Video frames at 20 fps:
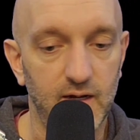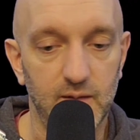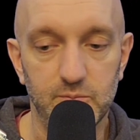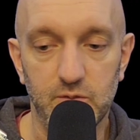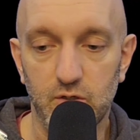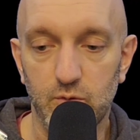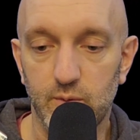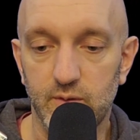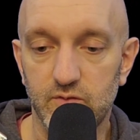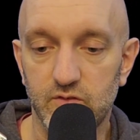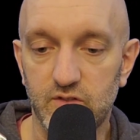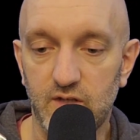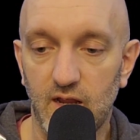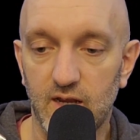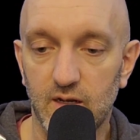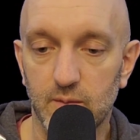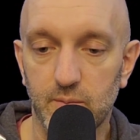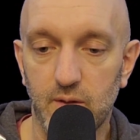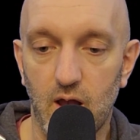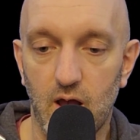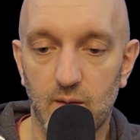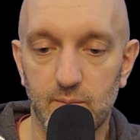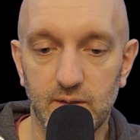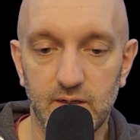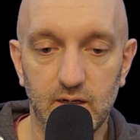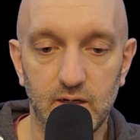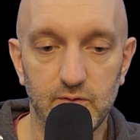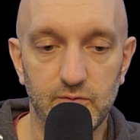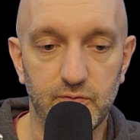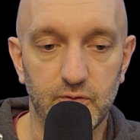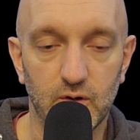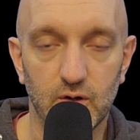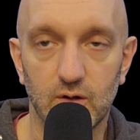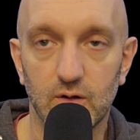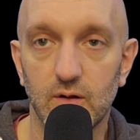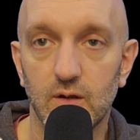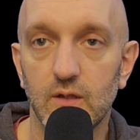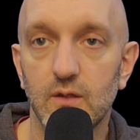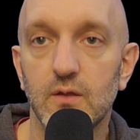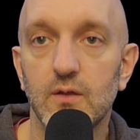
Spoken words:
I'm doing stand-up comedy for